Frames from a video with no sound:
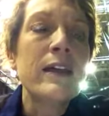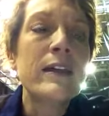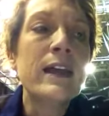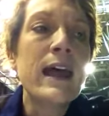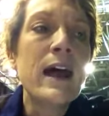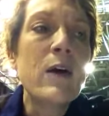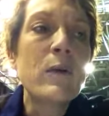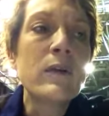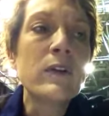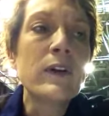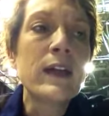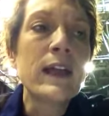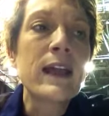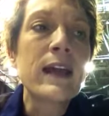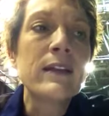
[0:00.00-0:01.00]
Now we're
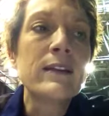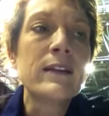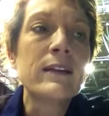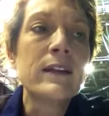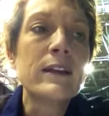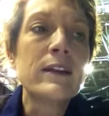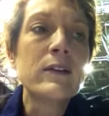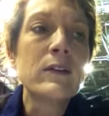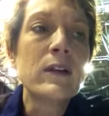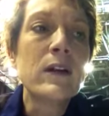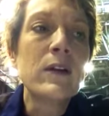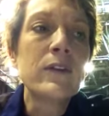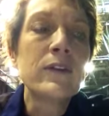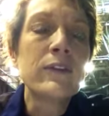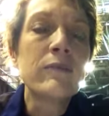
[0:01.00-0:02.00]
looking at the linear
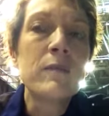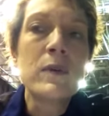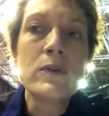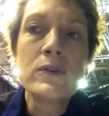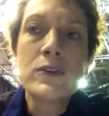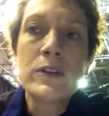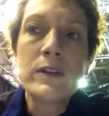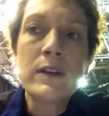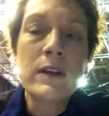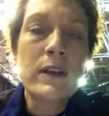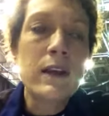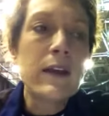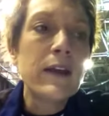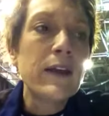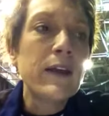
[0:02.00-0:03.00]
laws of motion.
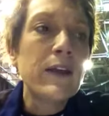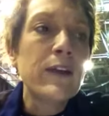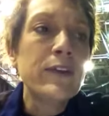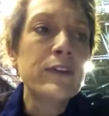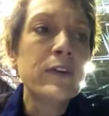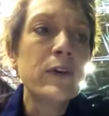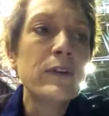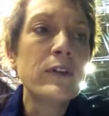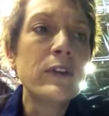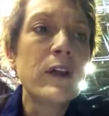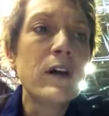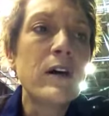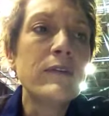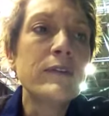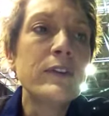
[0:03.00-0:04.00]
So the
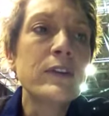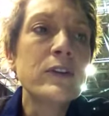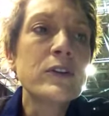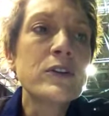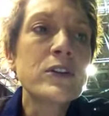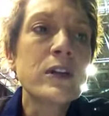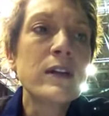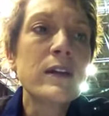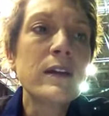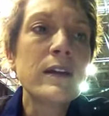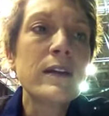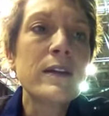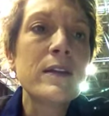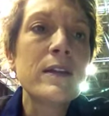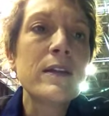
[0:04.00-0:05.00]
law of inertia,
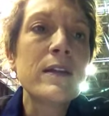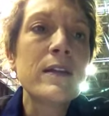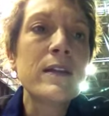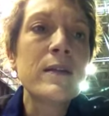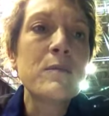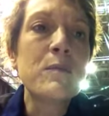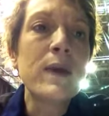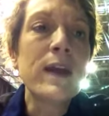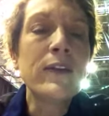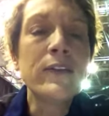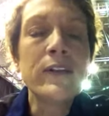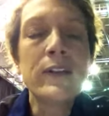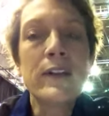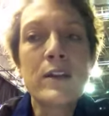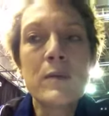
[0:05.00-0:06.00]

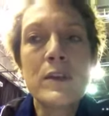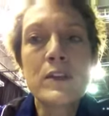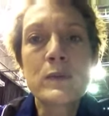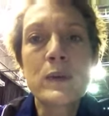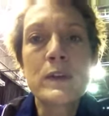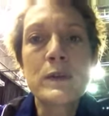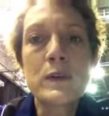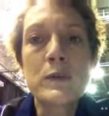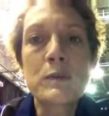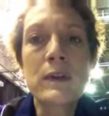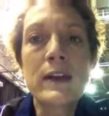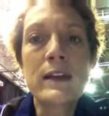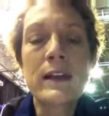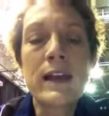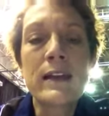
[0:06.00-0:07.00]
basically the best way to
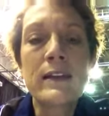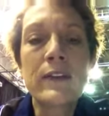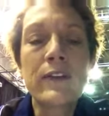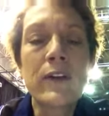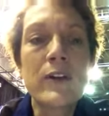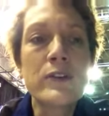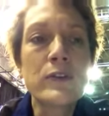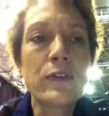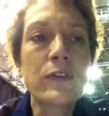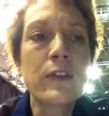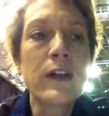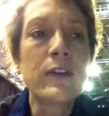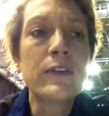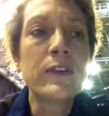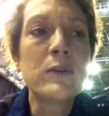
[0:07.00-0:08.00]
explain that, and it's on your
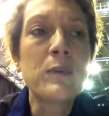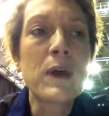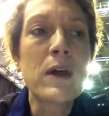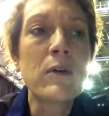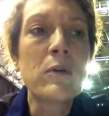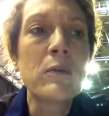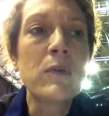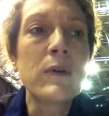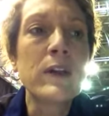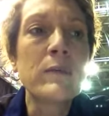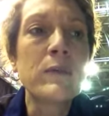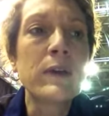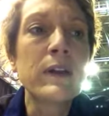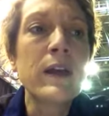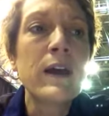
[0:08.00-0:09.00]
slides on the
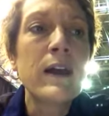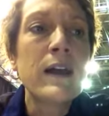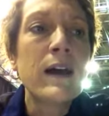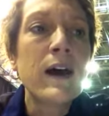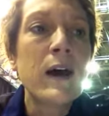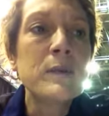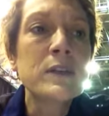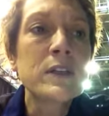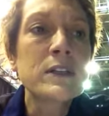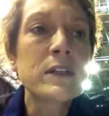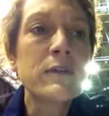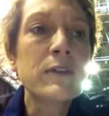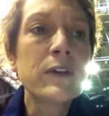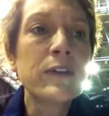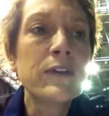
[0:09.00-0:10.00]
PowerPoint, but objects
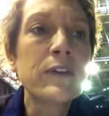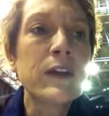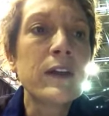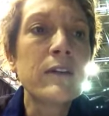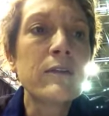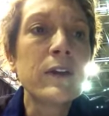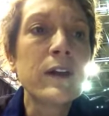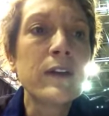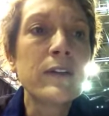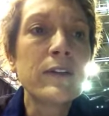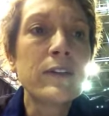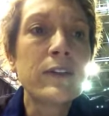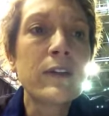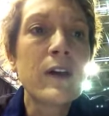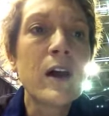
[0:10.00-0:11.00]
at rest stay at
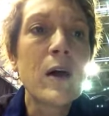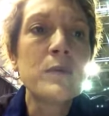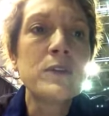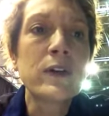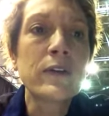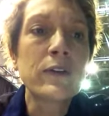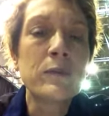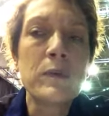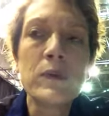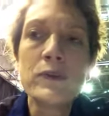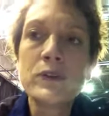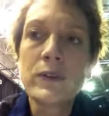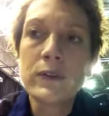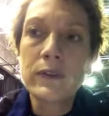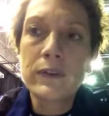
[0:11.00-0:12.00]
rest, objects in
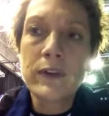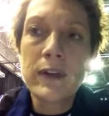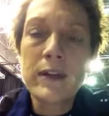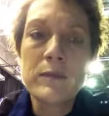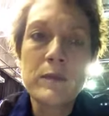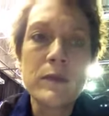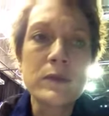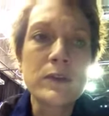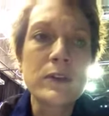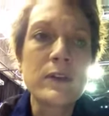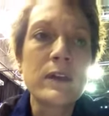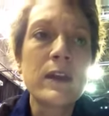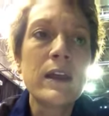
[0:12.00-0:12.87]
motion stay in motion.